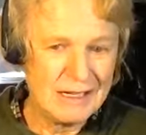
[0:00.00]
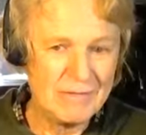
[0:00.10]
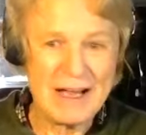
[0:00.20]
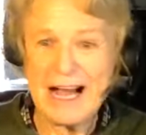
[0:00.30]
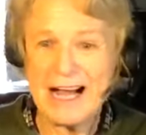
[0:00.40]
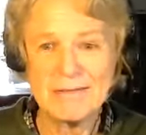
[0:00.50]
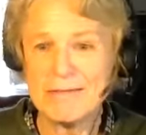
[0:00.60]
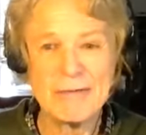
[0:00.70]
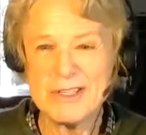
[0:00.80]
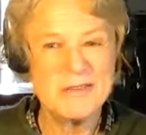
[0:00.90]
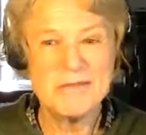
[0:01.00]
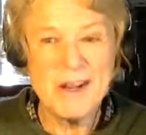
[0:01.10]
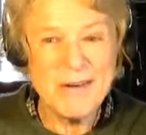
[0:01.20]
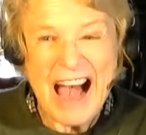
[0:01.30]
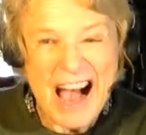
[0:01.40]
In fact, I, I wouldn't have
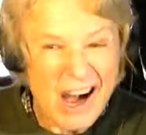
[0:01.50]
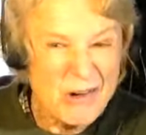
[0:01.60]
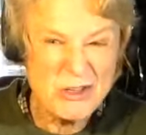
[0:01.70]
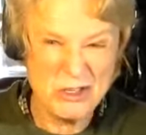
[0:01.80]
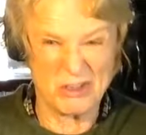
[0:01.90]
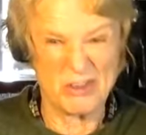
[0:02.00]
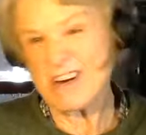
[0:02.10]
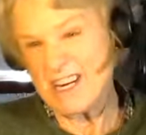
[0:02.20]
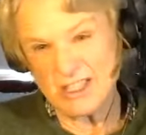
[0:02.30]
known how to create